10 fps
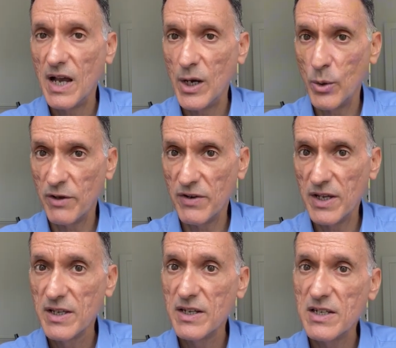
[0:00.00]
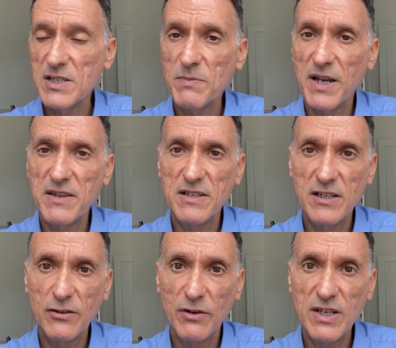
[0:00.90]
However, despite the
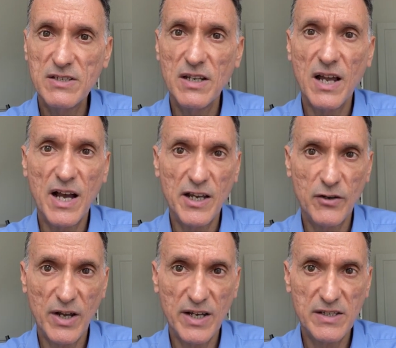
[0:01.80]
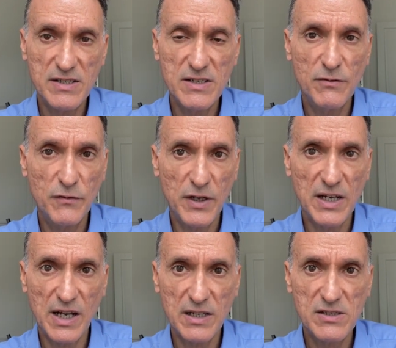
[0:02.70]
decrease in ionized free
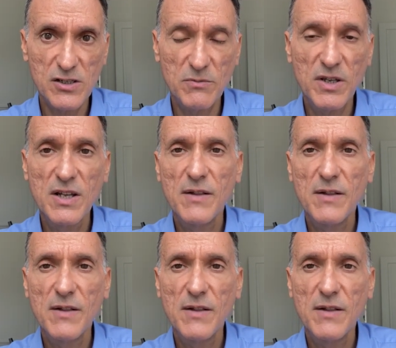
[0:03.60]
calcium,